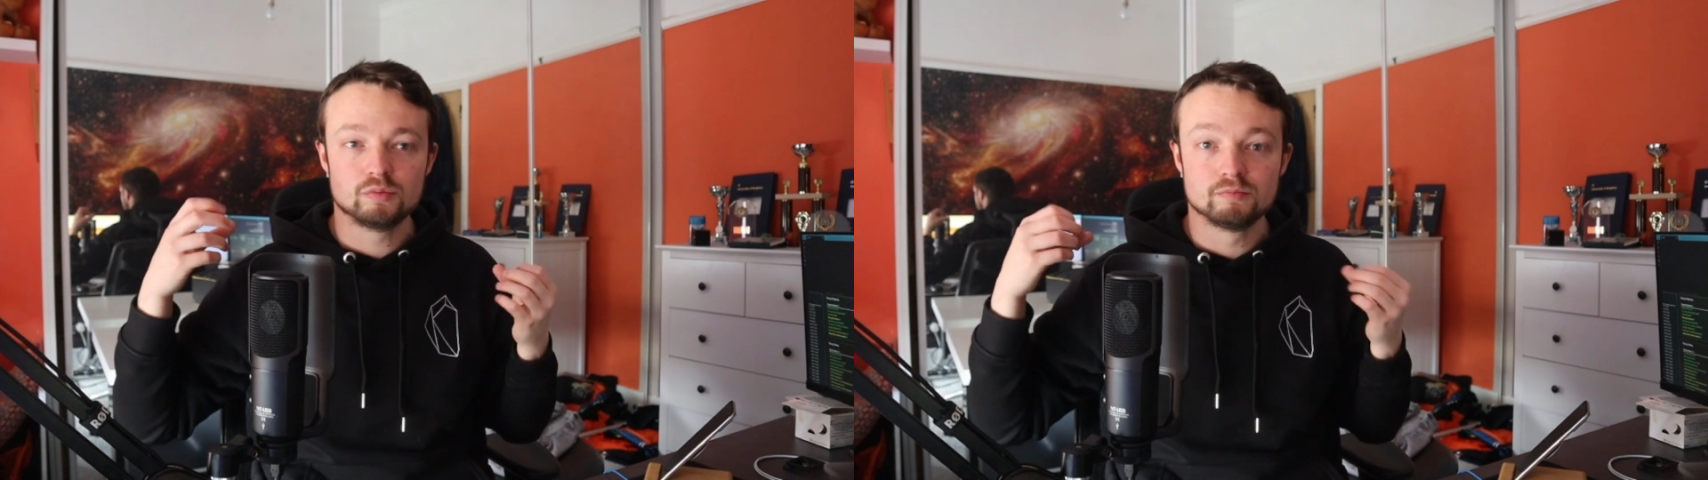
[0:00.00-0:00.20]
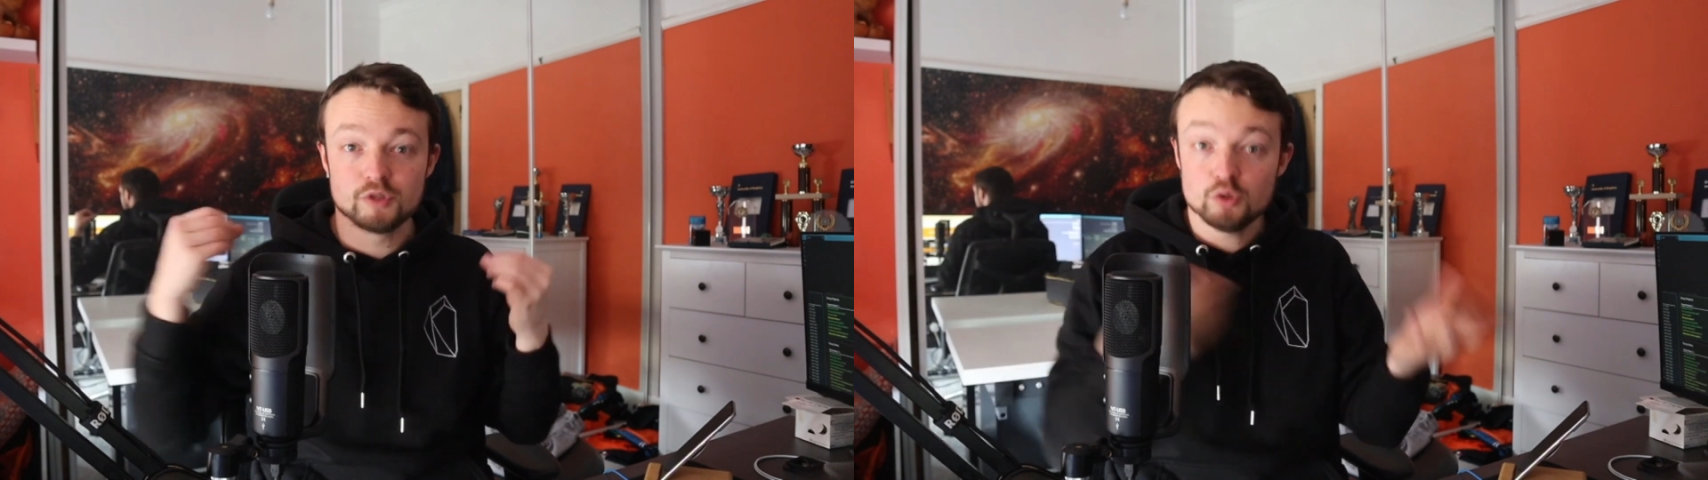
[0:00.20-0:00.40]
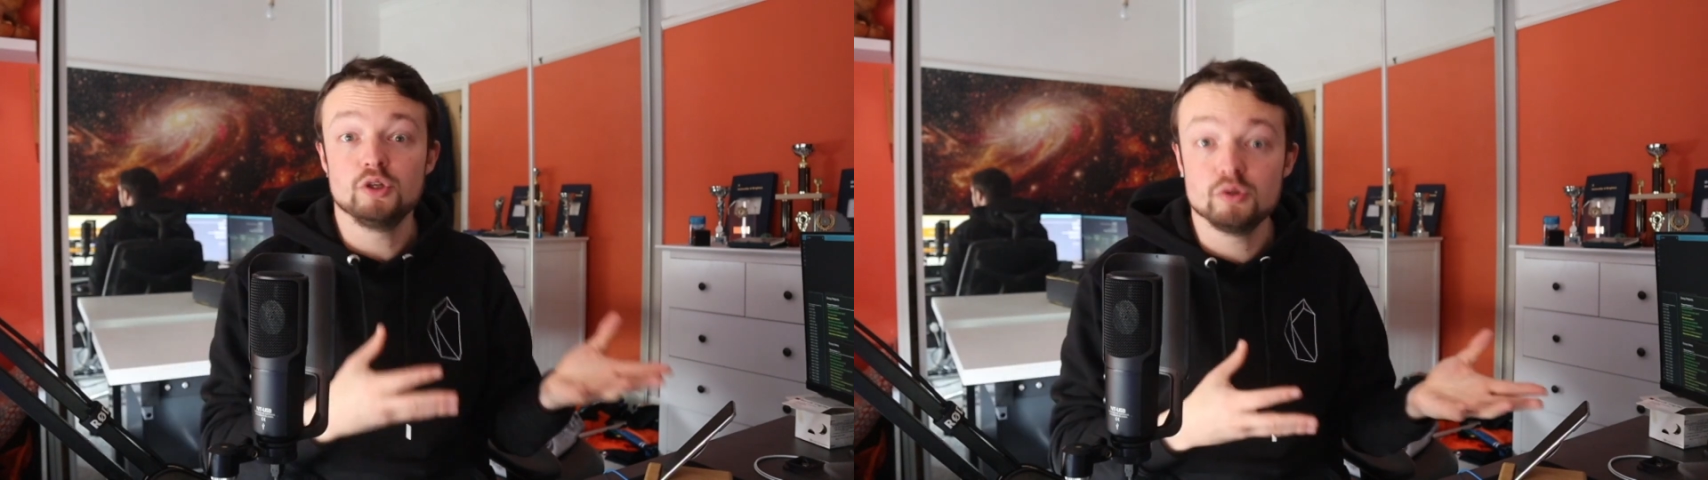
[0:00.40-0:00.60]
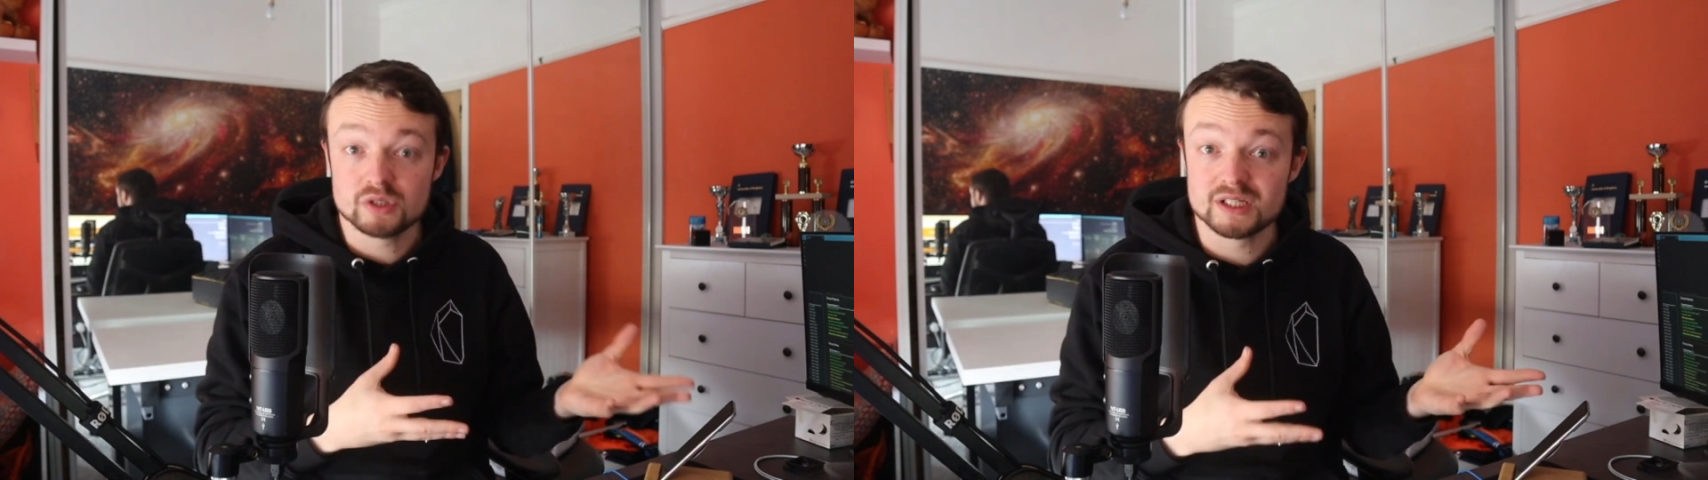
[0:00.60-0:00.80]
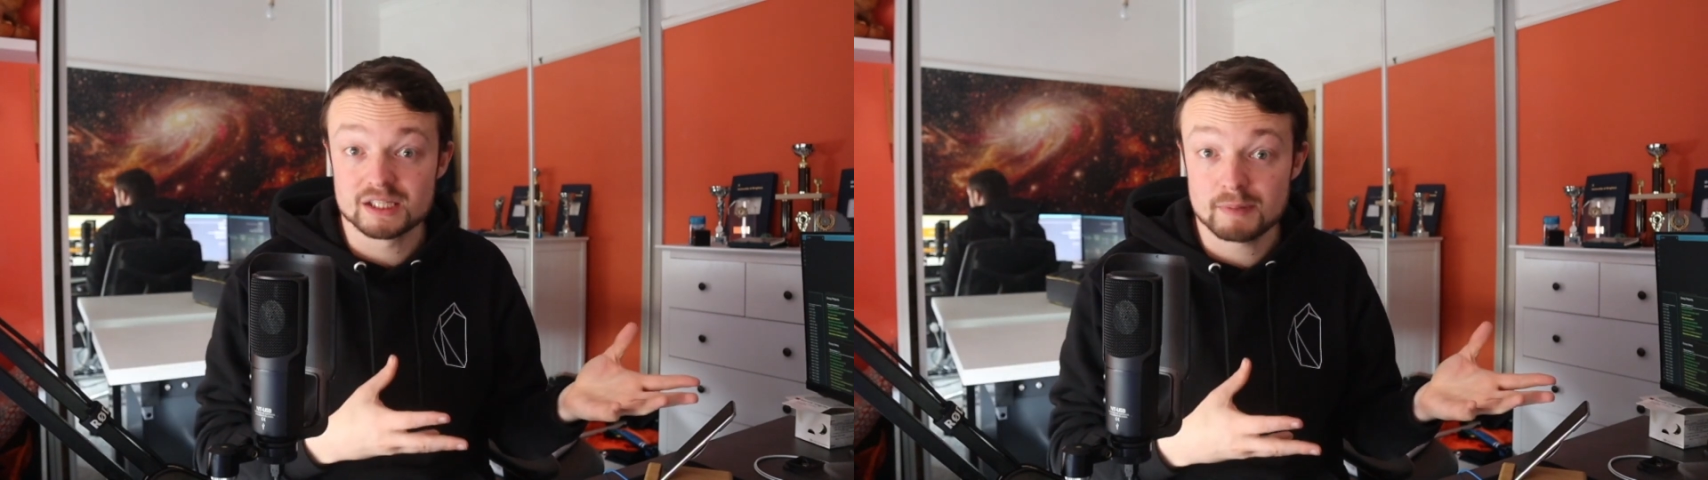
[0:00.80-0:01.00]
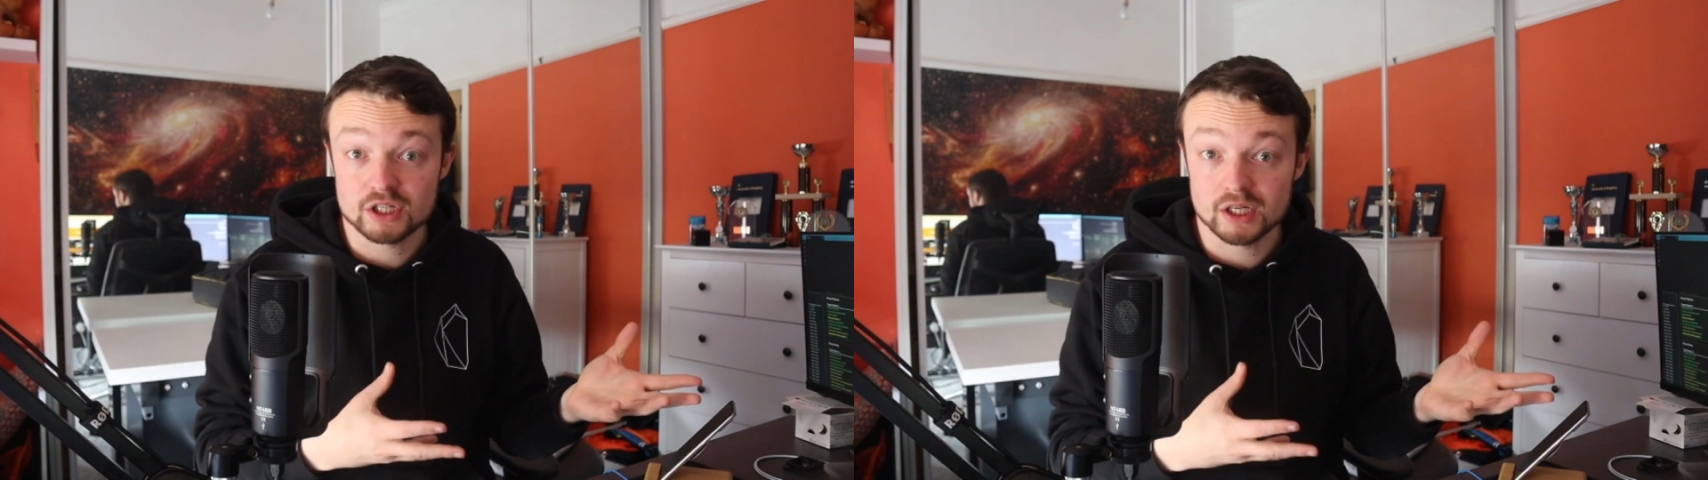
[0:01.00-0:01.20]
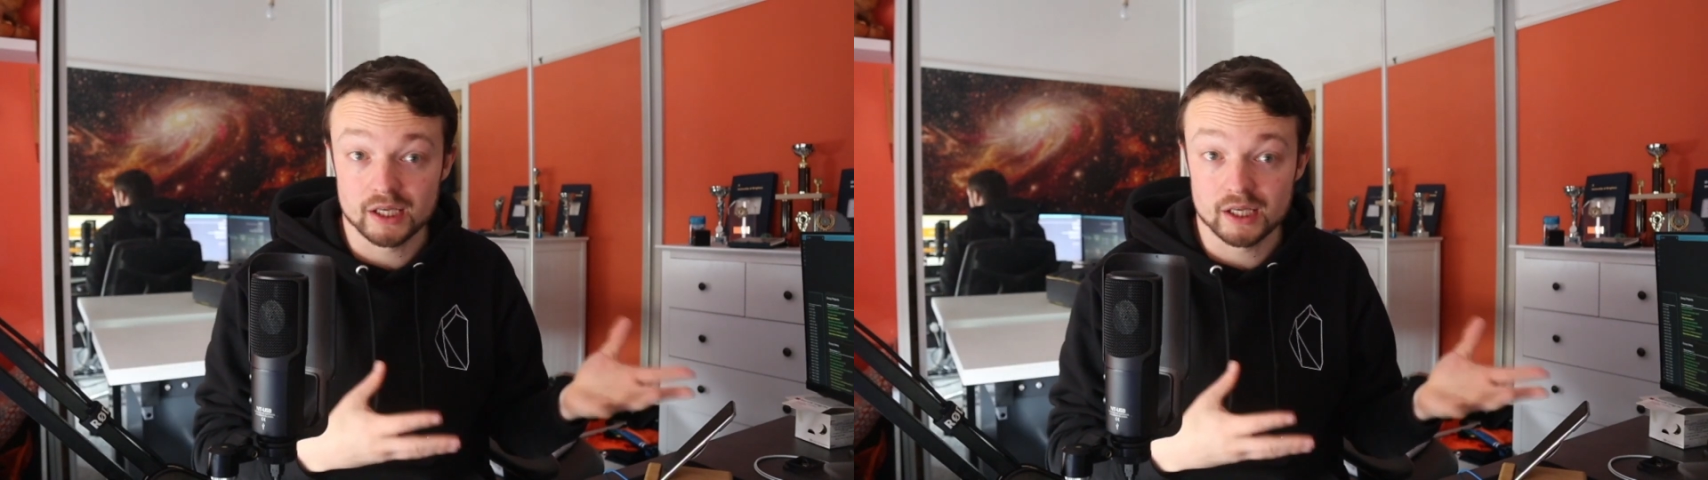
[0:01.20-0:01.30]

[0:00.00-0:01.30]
new users, especially.